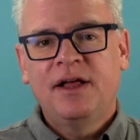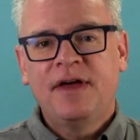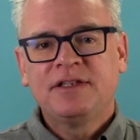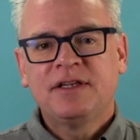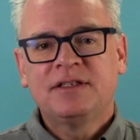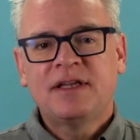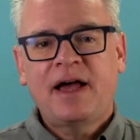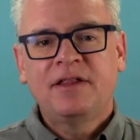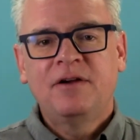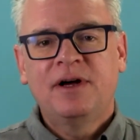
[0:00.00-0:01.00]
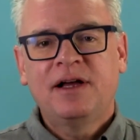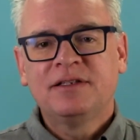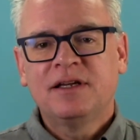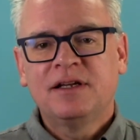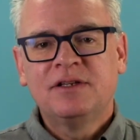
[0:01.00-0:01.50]
That's exactly what
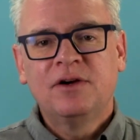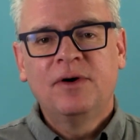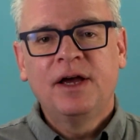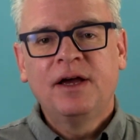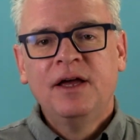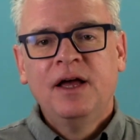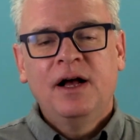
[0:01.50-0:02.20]
Alcion is doing.